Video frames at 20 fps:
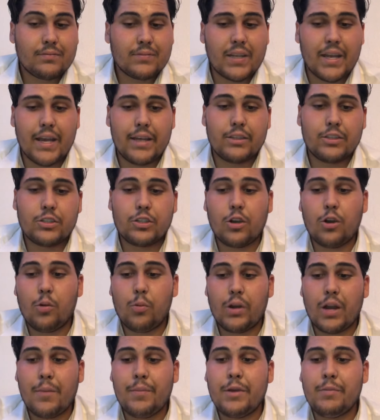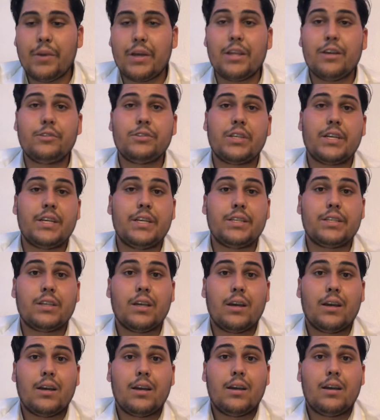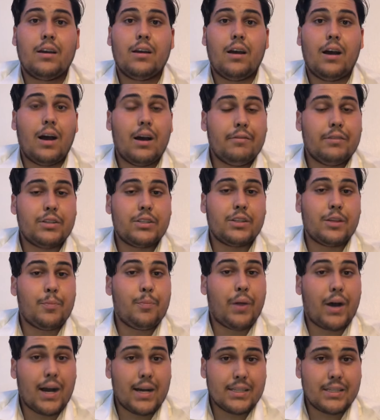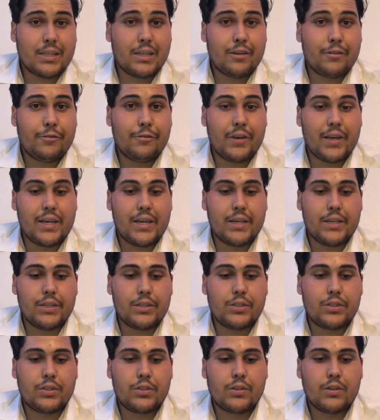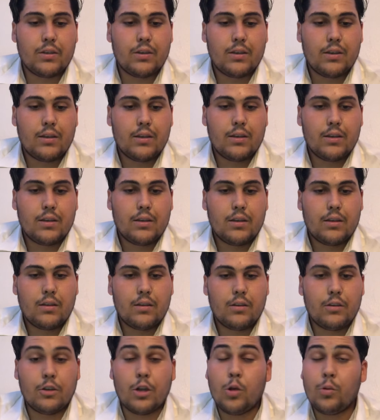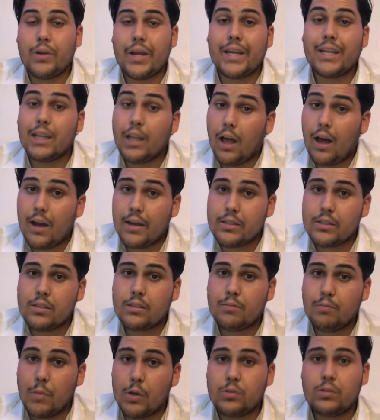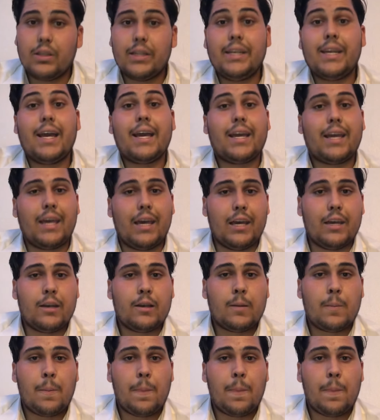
And so what I mean by those is, obviously positive is no net loss, mostly net gain.